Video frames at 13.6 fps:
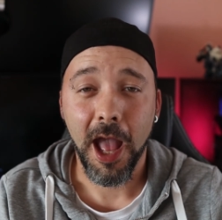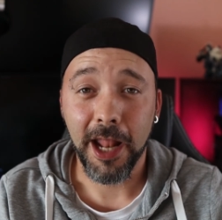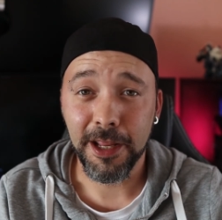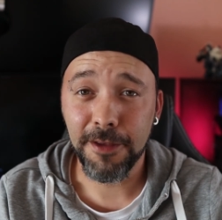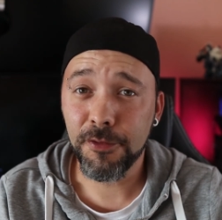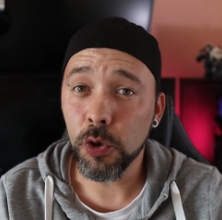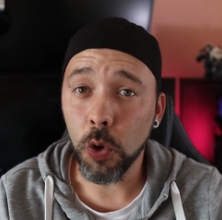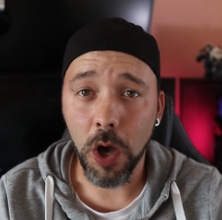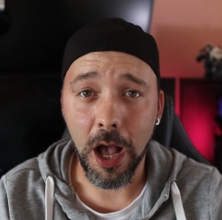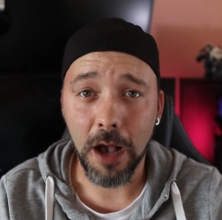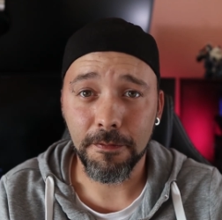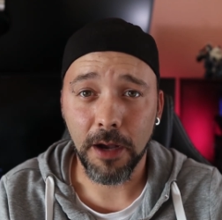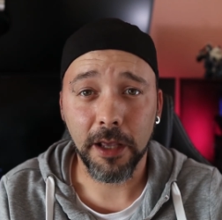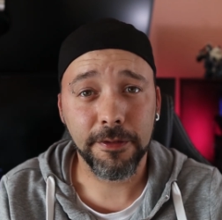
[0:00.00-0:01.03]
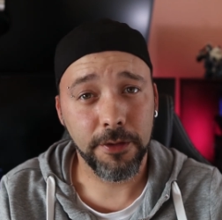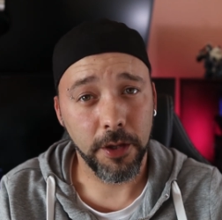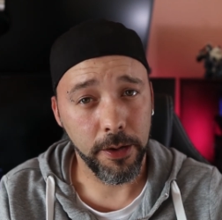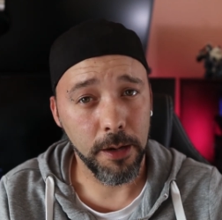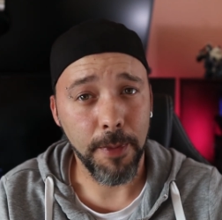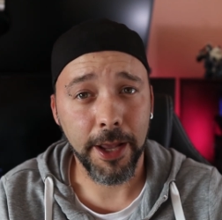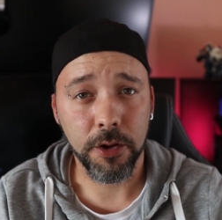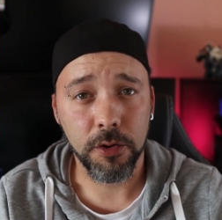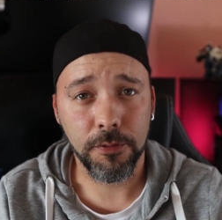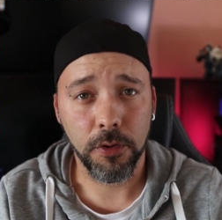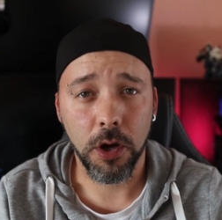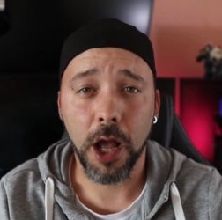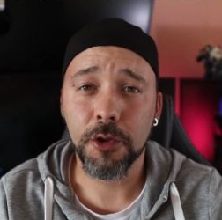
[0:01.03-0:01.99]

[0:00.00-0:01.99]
And if you don't have external microphone